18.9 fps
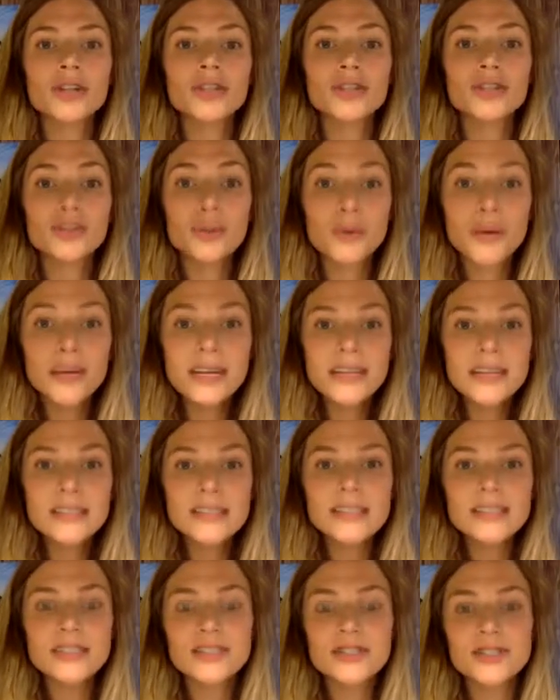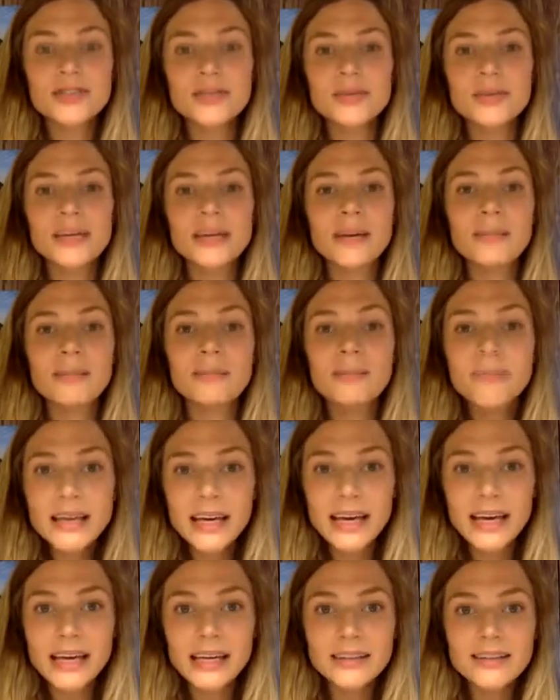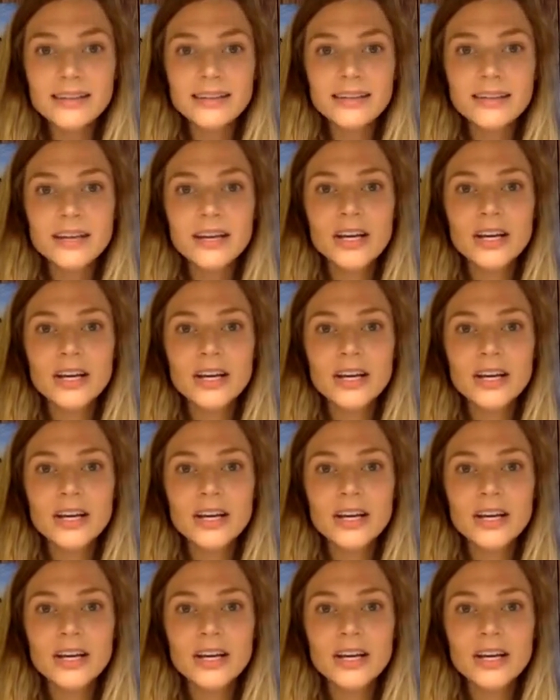choice to commit